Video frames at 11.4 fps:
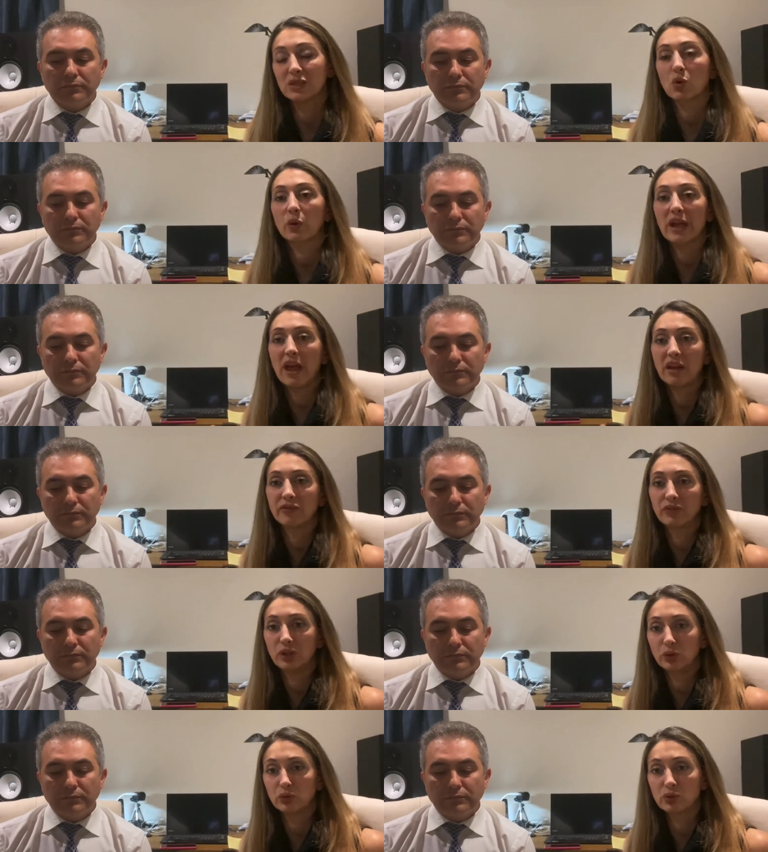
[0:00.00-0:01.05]
Speaker 1: okay for
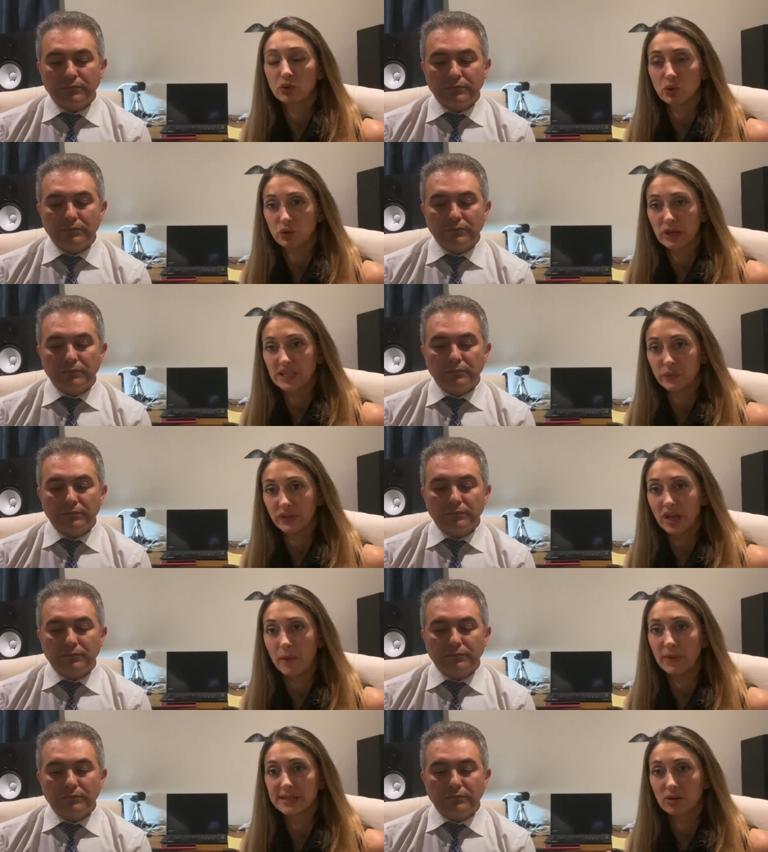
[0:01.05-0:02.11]
you to socialize with
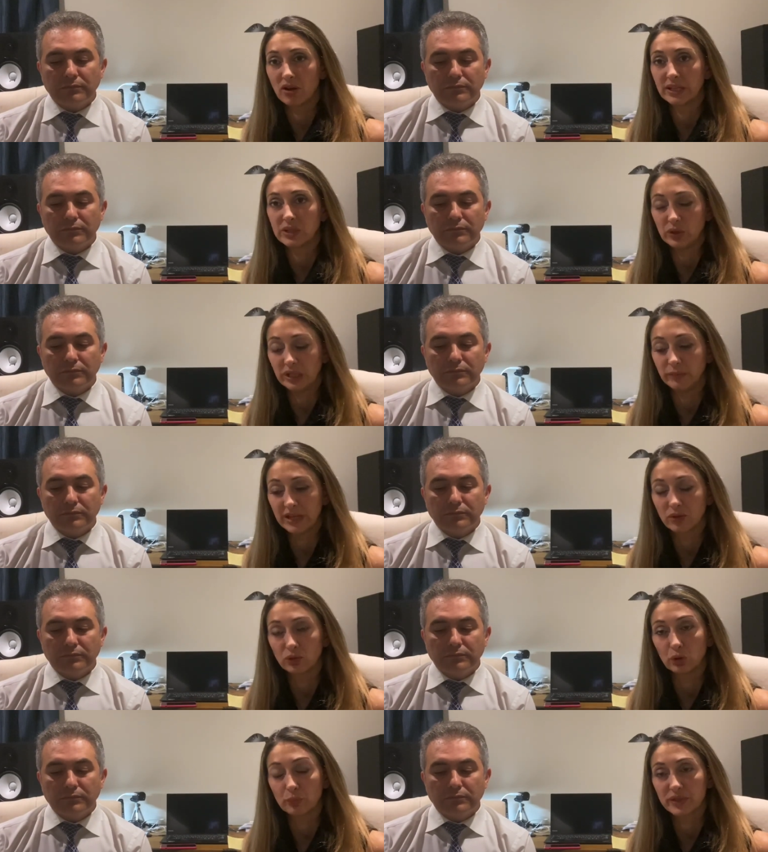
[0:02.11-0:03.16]
them as long as you keep
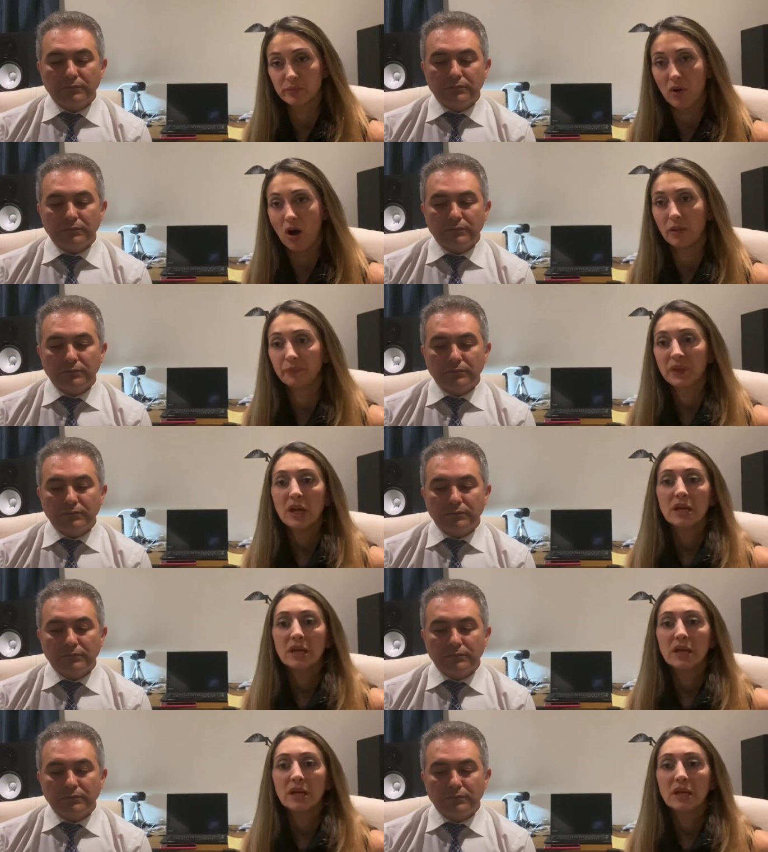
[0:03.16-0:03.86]
that group small.